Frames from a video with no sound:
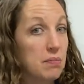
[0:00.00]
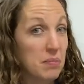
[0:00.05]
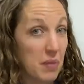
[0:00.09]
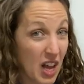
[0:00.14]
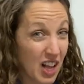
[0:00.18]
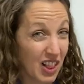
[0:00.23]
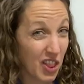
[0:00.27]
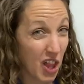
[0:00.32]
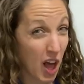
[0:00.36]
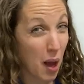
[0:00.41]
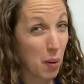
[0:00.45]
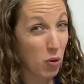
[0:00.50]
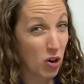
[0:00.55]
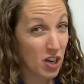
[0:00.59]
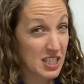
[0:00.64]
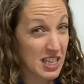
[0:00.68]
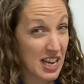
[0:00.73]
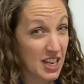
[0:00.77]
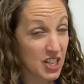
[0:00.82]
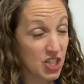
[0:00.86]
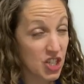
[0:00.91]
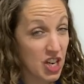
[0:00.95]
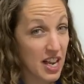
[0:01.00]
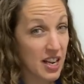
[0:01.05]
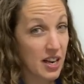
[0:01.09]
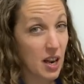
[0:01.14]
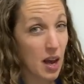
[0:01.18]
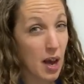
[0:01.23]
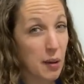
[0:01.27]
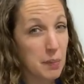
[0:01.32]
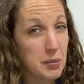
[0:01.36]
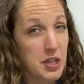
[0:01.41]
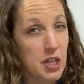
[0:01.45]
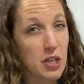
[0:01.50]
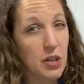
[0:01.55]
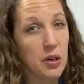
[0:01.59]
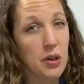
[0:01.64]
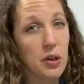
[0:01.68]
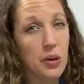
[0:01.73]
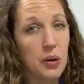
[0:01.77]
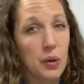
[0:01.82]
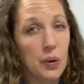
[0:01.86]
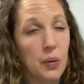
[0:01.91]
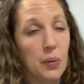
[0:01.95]
A lot more tension, up
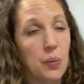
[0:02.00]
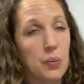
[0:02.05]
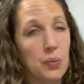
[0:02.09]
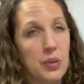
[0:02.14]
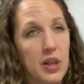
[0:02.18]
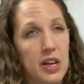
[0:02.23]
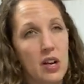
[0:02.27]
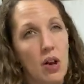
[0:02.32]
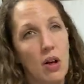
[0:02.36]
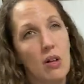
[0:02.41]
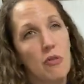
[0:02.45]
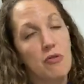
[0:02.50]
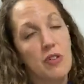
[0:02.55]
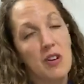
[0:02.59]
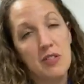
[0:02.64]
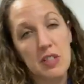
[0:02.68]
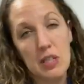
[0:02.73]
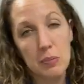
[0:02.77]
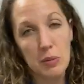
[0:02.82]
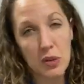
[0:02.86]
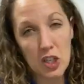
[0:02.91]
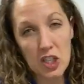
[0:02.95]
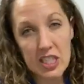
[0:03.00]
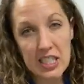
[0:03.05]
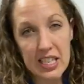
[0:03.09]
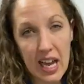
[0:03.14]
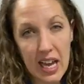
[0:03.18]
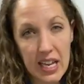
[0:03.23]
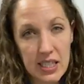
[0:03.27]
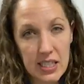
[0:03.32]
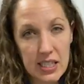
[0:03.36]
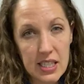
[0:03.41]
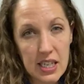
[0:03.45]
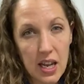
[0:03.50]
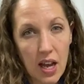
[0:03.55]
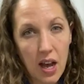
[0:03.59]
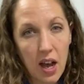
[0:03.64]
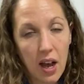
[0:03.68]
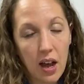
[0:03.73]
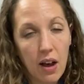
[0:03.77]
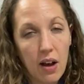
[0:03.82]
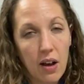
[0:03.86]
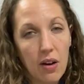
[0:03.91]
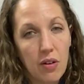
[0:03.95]
to, they call it 50%
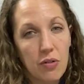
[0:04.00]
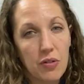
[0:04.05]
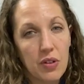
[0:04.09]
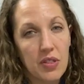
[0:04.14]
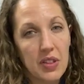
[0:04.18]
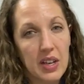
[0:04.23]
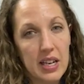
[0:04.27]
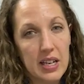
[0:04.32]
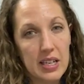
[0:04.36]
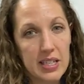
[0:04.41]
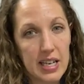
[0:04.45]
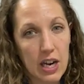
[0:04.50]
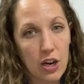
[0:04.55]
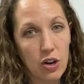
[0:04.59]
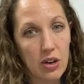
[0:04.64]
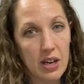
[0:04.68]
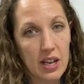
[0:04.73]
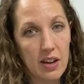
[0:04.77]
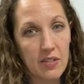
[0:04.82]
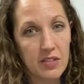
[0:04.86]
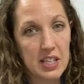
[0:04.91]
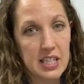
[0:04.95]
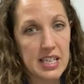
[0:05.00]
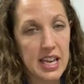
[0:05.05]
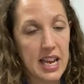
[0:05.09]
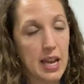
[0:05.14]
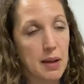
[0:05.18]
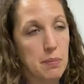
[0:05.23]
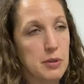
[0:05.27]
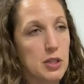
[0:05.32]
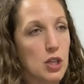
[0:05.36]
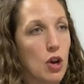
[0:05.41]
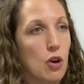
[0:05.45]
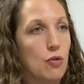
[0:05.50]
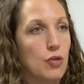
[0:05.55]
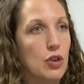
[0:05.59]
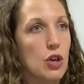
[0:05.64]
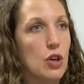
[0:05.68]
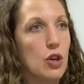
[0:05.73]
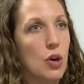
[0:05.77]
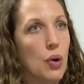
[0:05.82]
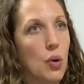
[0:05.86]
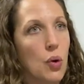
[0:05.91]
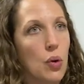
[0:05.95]
of the integrity of the tape. So if
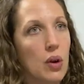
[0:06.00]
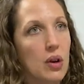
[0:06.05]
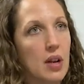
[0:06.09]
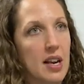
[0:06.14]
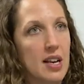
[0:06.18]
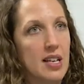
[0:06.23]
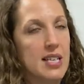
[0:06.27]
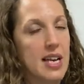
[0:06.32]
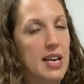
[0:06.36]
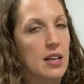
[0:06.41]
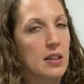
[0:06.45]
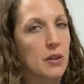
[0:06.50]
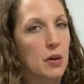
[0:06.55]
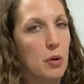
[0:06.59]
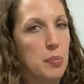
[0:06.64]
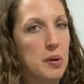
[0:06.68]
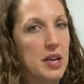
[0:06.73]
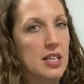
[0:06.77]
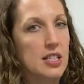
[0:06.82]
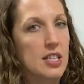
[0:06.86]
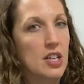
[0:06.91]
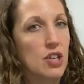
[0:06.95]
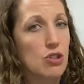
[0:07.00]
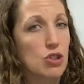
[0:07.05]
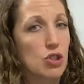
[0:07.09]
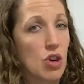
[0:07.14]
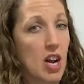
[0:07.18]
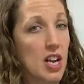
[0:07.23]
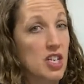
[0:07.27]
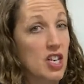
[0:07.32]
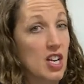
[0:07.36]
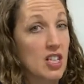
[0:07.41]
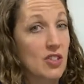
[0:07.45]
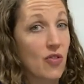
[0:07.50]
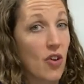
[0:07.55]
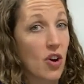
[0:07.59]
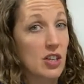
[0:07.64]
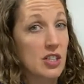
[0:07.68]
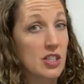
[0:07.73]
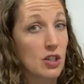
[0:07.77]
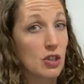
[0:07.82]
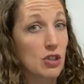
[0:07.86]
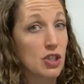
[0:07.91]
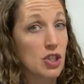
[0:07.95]
you kind of take a little piece and you stretch it as far
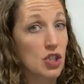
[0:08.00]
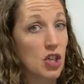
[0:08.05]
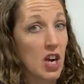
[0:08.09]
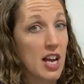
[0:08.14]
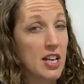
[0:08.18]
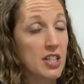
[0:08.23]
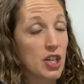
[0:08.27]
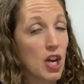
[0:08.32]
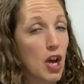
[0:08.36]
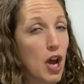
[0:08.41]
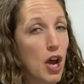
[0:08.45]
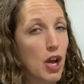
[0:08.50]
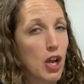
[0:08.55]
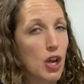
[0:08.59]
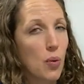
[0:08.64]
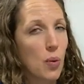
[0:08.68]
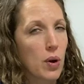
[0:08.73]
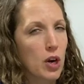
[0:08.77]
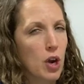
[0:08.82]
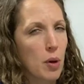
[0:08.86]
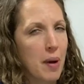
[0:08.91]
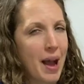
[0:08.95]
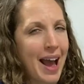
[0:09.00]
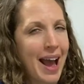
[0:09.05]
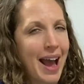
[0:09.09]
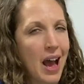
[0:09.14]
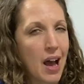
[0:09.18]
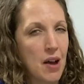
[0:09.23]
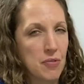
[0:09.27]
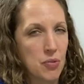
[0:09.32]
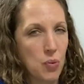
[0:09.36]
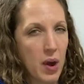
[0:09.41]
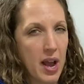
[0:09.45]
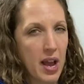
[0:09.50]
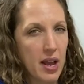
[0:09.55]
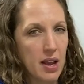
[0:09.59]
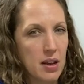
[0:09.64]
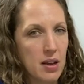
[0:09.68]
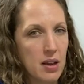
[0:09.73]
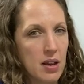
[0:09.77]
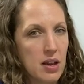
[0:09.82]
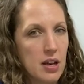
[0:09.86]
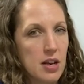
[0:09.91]
as it'll stretch, you want to go about halfway